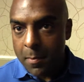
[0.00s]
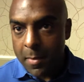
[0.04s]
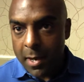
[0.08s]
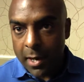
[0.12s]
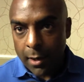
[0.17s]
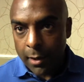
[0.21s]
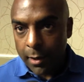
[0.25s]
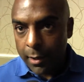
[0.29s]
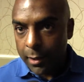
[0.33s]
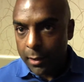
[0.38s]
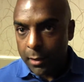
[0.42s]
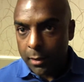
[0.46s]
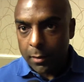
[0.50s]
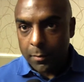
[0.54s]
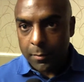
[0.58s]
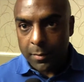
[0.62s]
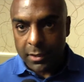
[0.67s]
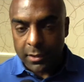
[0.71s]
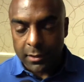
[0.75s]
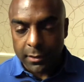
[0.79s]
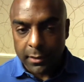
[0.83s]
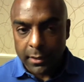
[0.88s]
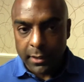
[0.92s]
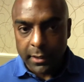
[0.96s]
Merriam
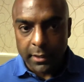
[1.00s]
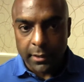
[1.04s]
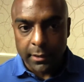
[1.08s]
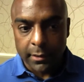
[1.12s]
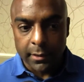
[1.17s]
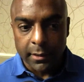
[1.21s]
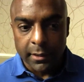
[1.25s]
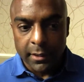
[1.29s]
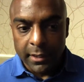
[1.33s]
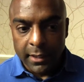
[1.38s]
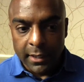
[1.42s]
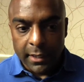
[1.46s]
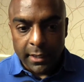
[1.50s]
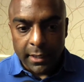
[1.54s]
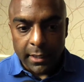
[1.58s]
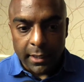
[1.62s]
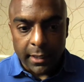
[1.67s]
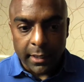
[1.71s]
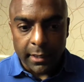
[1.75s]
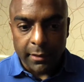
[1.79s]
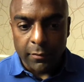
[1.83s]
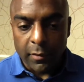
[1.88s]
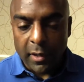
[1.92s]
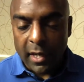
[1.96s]

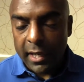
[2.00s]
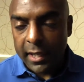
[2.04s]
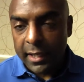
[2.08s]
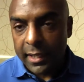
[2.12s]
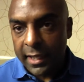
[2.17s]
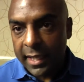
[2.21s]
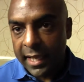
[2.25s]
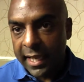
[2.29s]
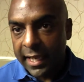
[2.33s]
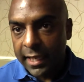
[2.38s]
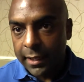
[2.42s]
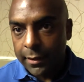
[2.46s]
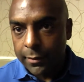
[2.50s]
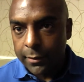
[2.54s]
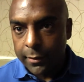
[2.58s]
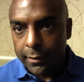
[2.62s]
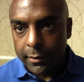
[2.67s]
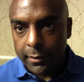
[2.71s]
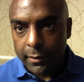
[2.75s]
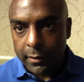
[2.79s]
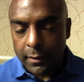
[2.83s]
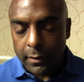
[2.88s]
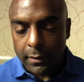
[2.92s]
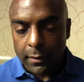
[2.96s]
and Ryan Kane
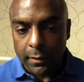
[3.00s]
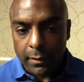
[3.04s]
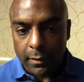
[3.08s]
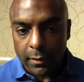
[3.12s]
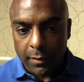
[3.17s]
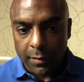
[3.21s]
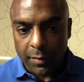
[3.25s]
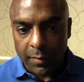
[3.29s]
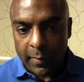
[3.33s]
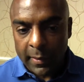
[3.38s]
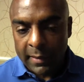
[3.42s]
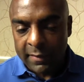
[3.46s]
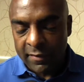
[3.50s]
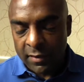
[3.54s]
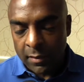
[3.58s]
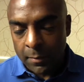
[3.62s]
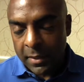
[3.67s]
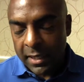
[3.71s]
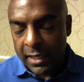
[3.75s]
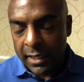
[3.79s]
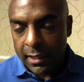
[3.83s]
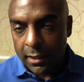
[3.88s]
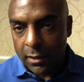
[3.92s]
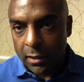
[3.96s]
are three of our
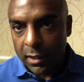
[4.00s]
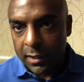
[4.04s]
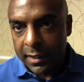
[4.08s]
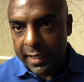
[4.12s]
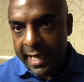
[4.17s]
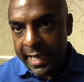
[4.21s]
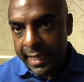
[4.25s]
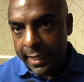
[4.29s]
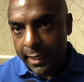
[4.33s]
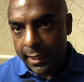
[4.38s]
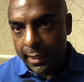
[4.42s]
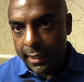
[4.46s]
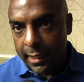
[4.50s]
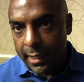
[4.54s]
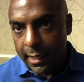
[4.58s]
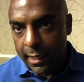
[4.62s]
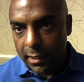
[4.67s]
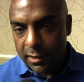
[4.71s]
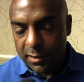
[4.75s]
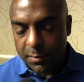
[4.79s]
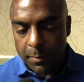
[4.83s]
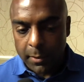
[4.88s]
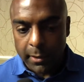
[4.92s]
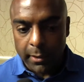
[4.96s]
main attacking cogs.